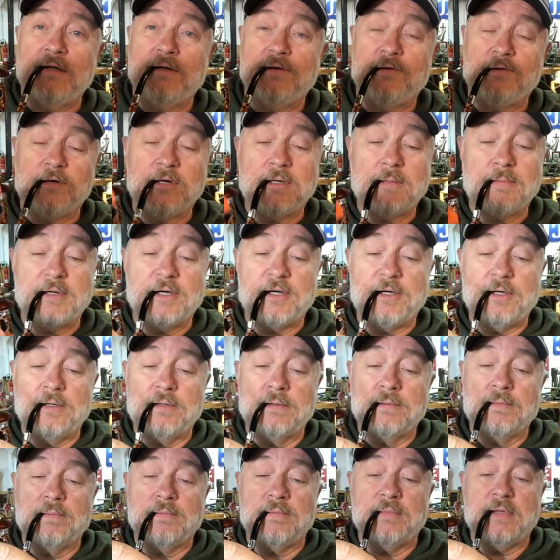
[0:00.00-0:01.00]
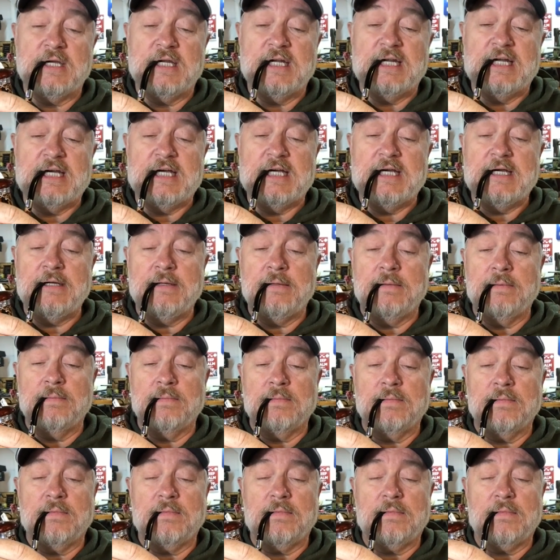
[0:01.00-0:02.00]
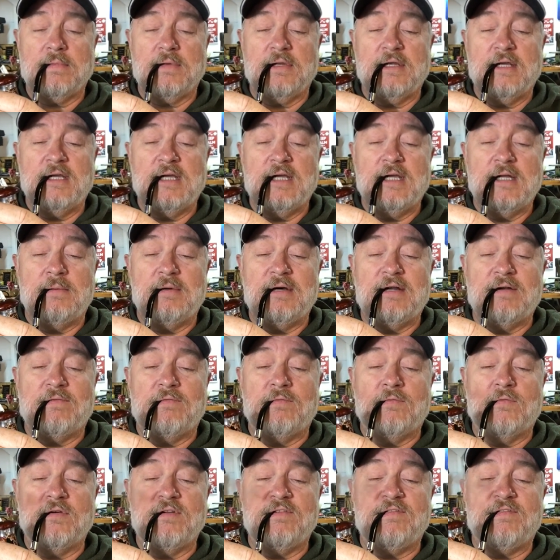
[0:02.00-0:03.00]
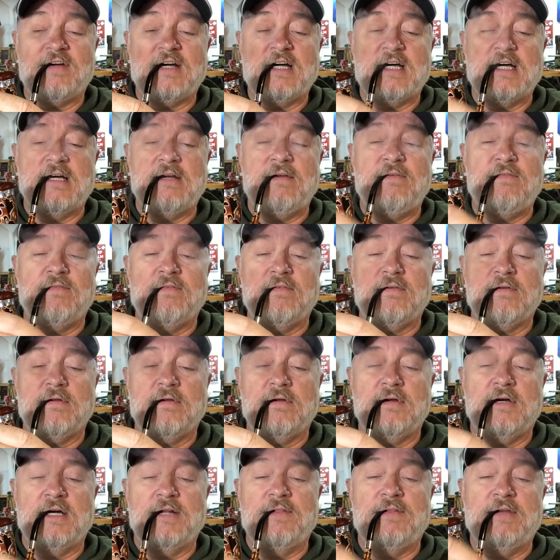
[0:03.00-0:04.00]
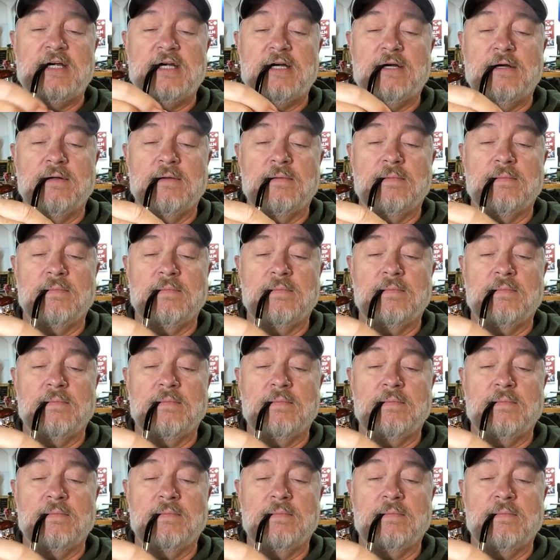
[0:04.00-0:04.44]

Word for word: sharpener and I hit about a 45 on there.